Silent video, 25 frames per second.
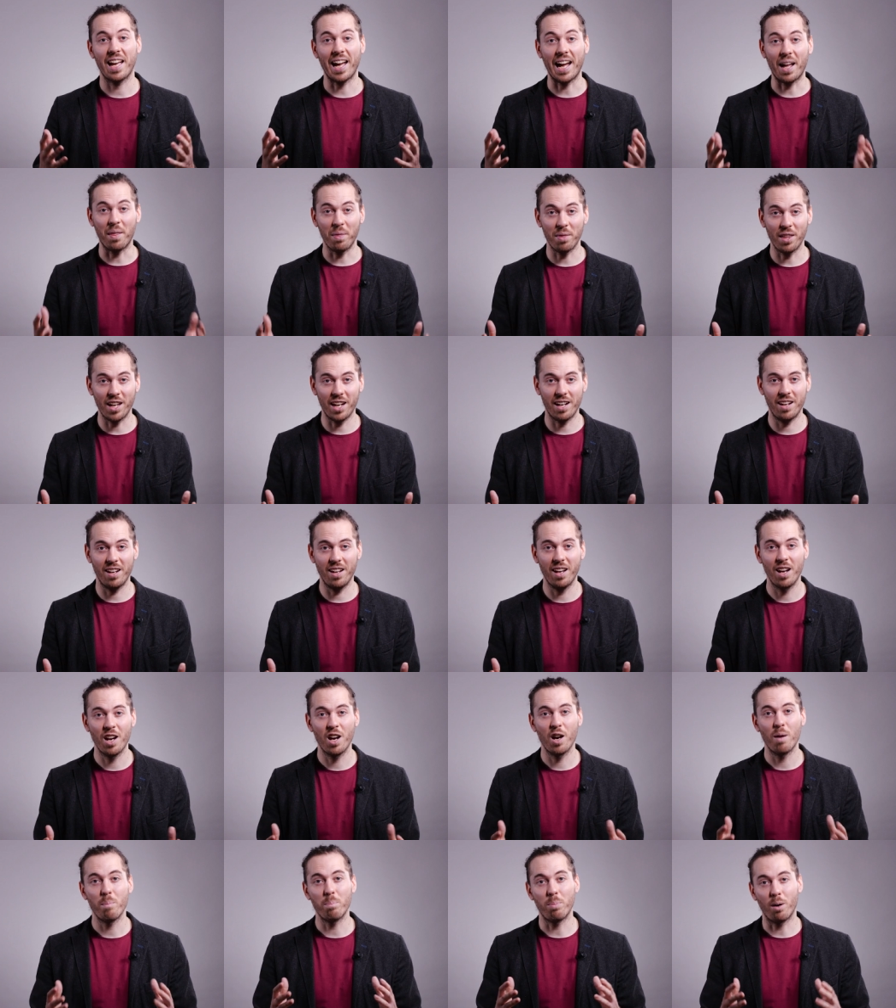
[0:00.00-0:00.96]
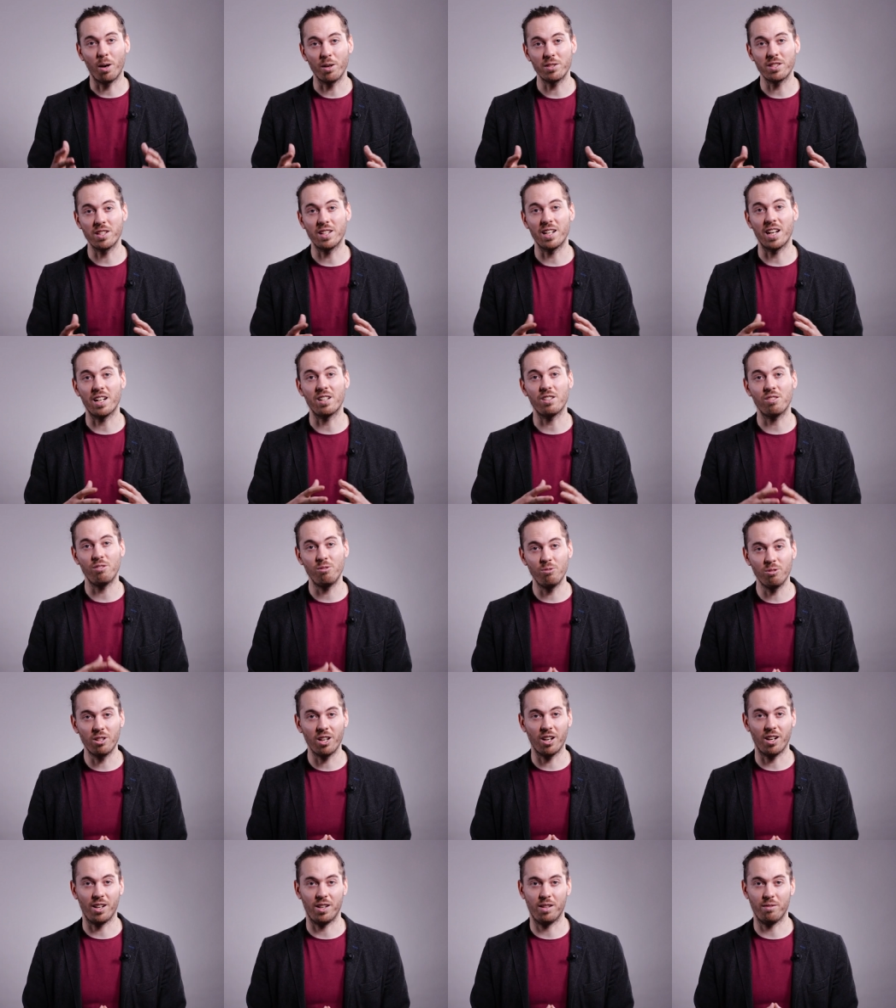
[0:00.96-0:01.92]
And then posit a new
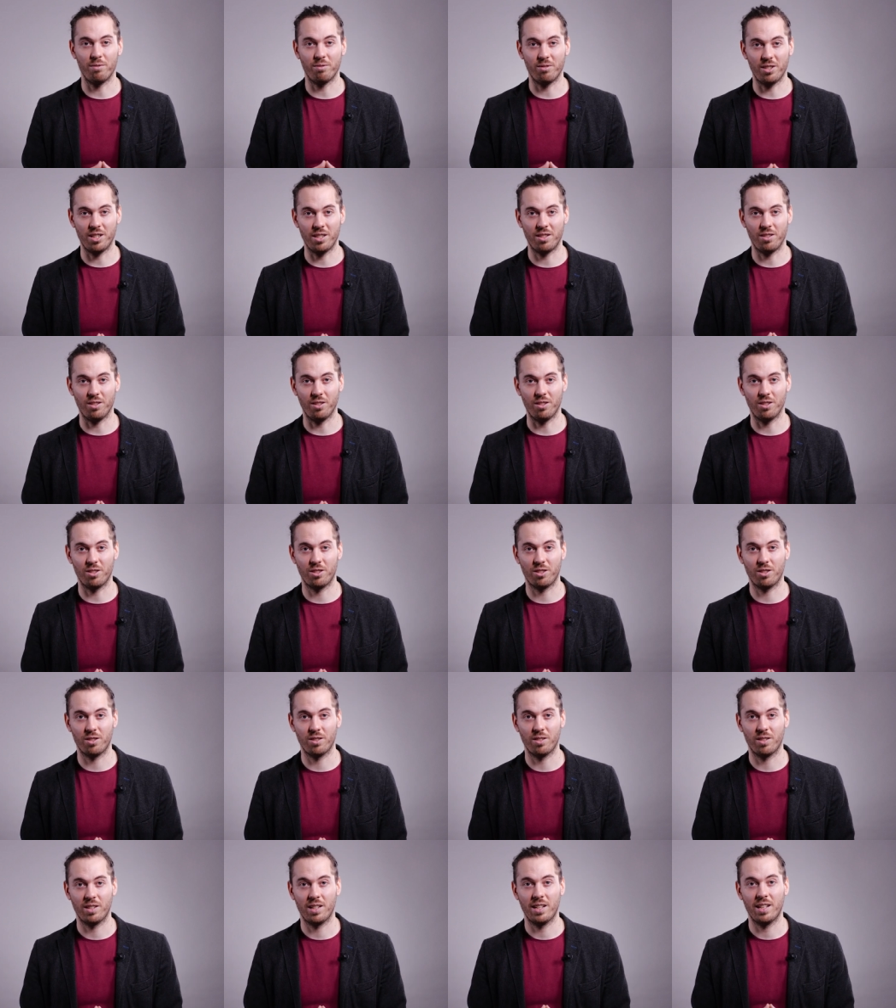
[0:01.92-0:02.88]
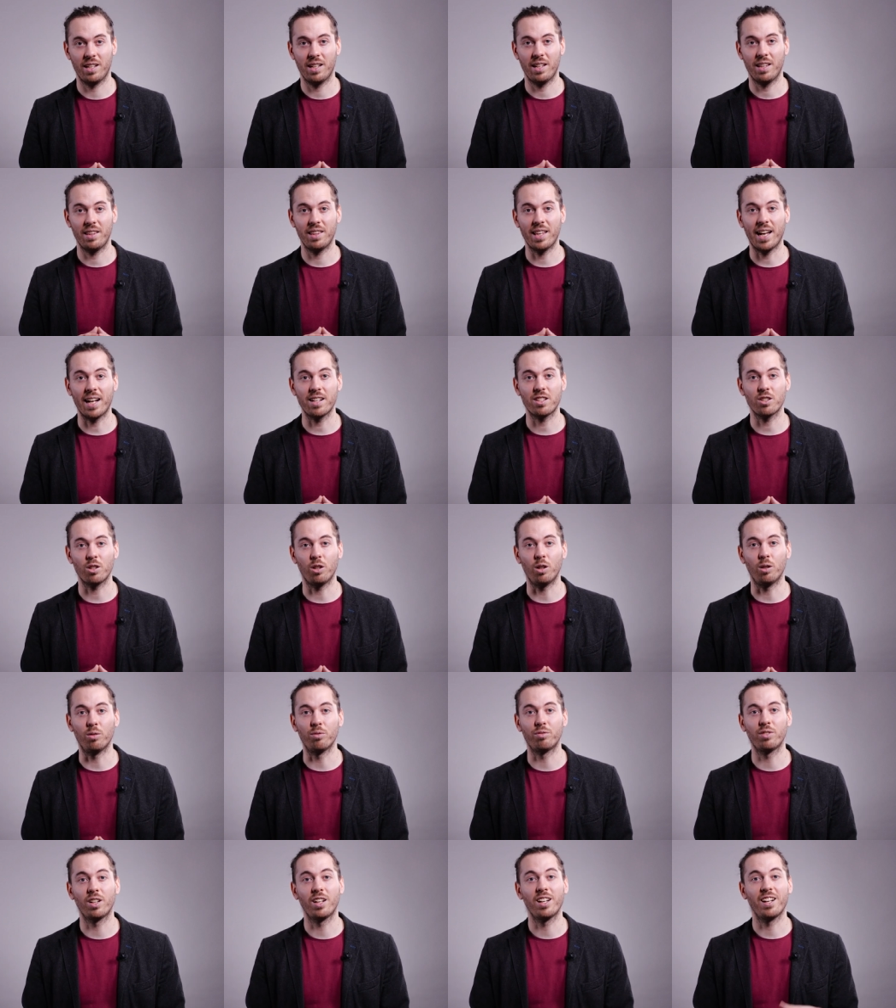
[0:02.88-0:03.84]
kind of research, that
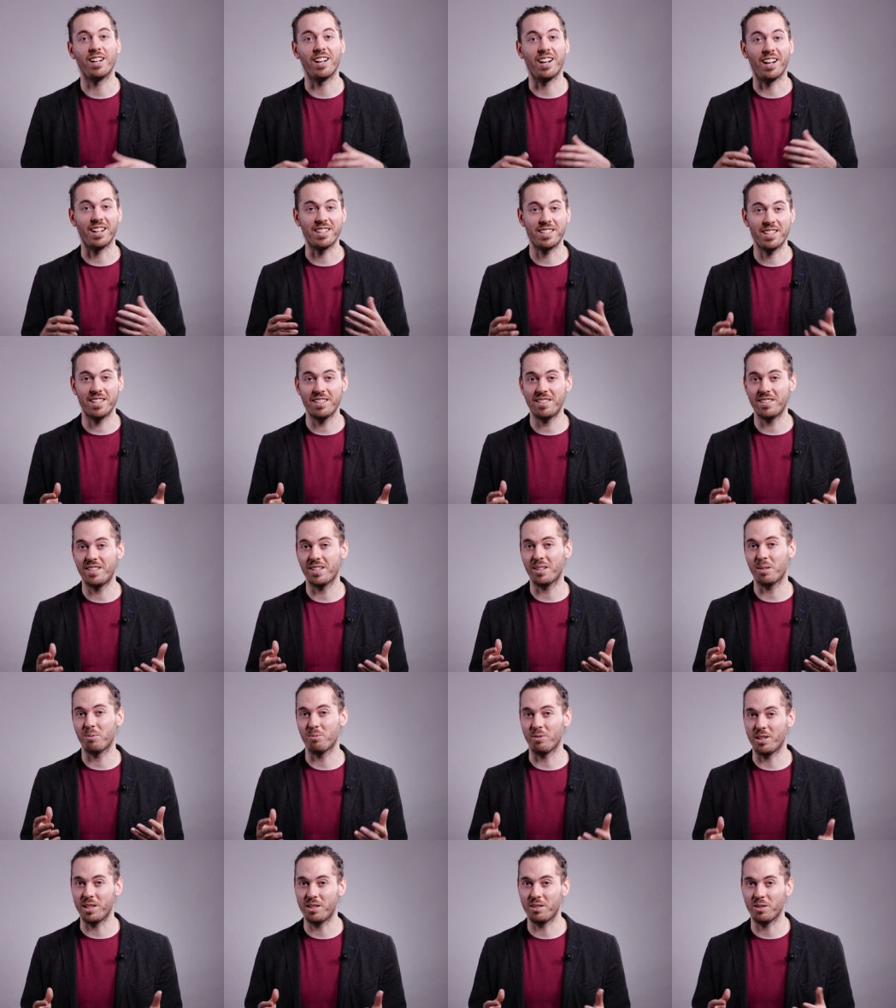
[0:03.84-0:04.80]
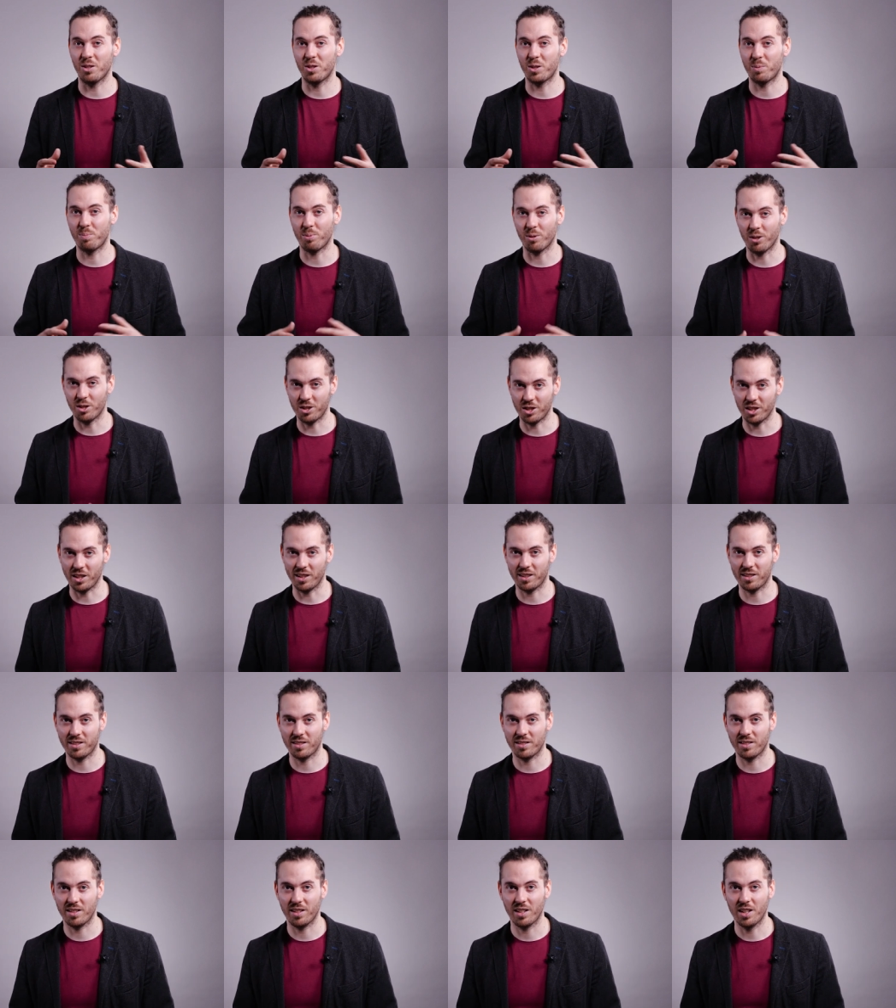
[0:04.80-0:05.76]
of artistic research
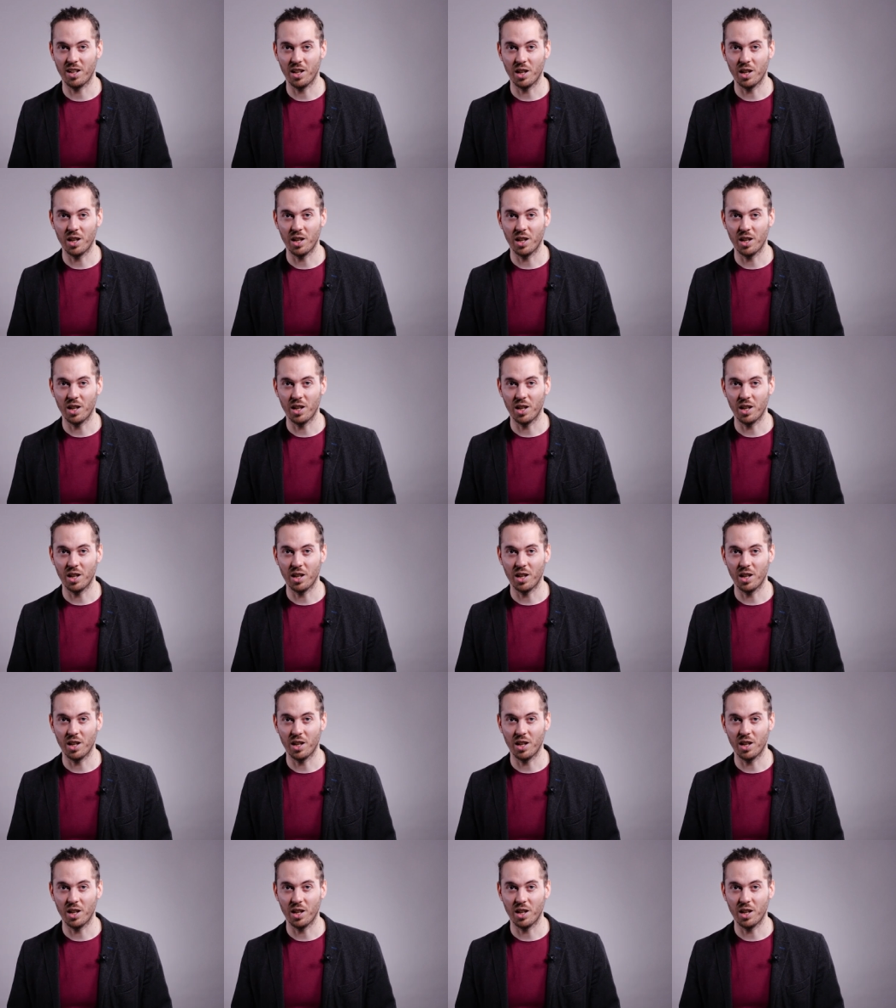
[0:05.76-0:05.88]
projects,